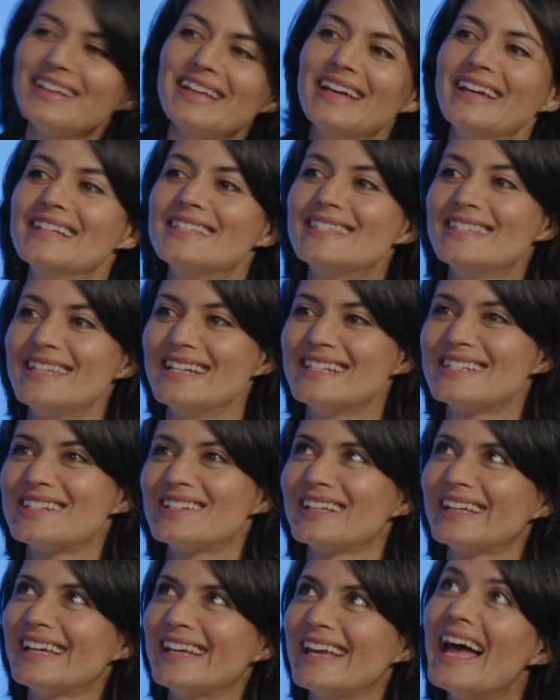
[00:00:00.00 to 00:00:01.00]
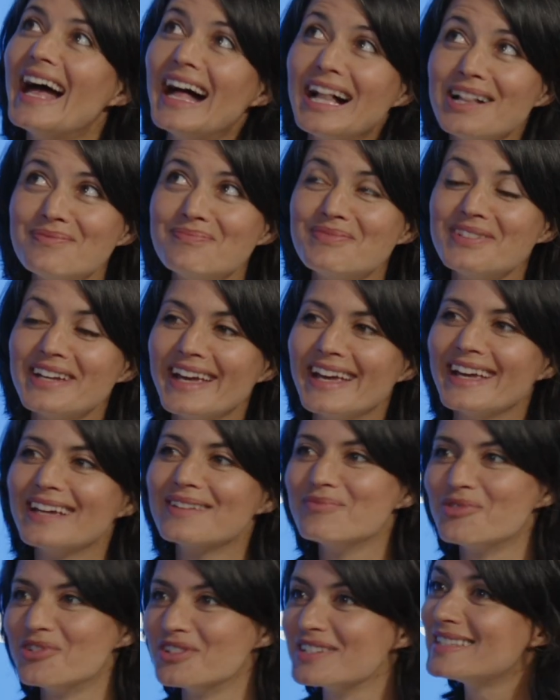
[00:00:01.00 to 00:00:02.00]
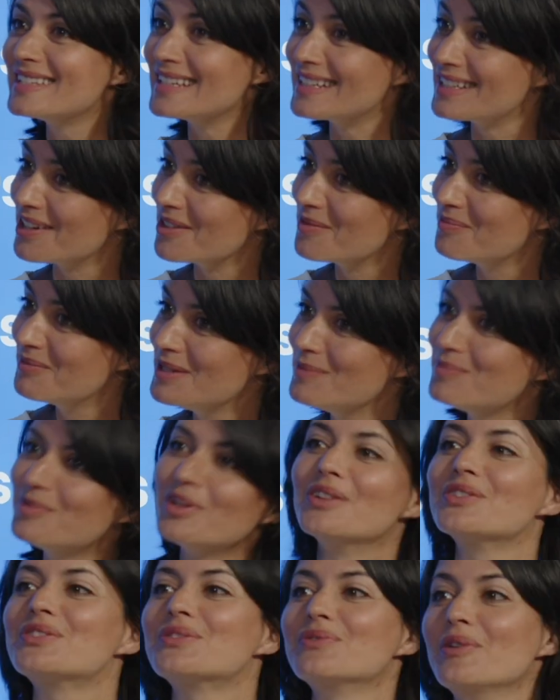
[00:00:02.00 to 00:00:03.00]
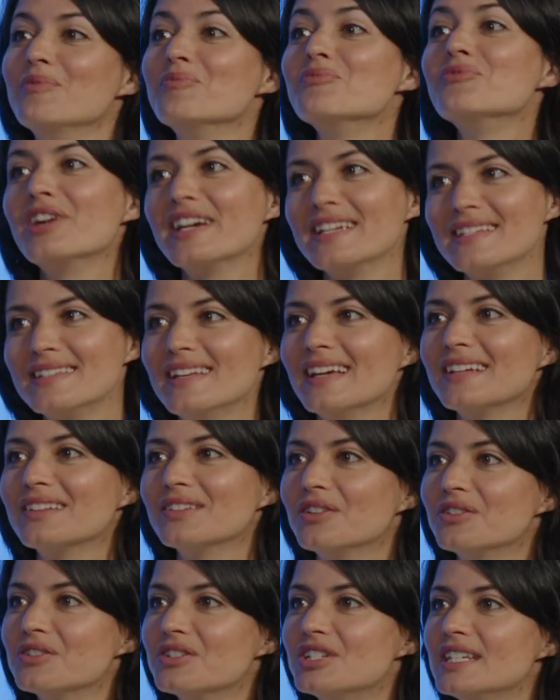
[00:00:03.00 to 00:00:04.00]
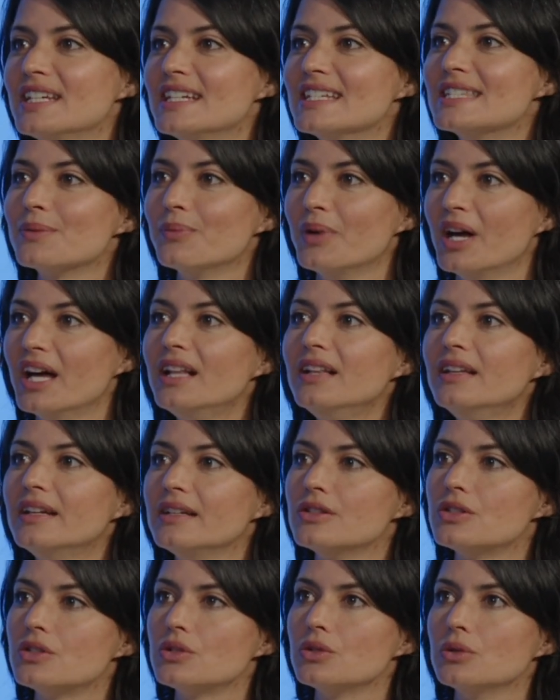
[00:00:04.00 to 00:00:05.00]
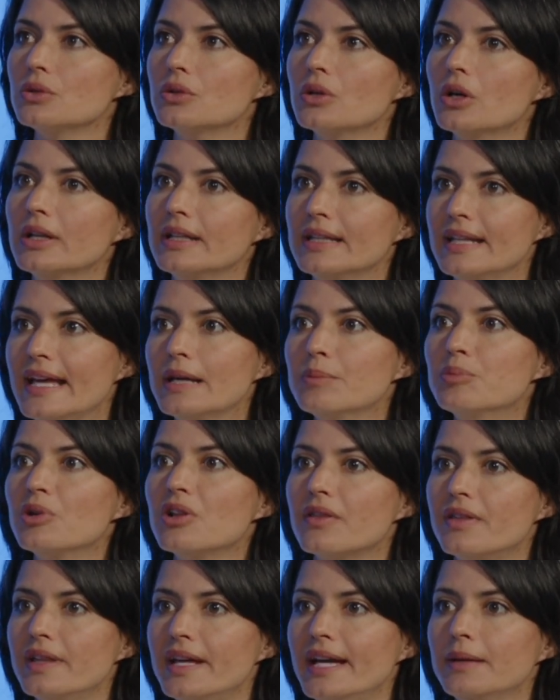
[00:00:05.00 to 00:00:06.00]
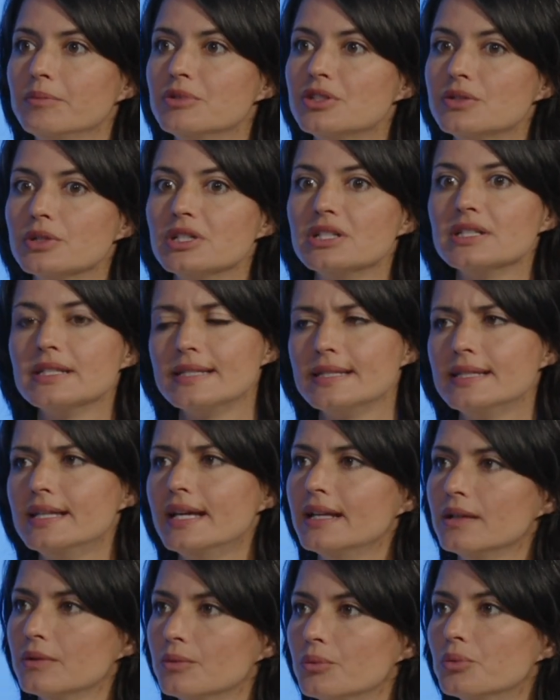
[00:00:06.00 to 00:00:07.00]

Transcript: essentially helping more senior people to embrace technology as well and to enable them to understand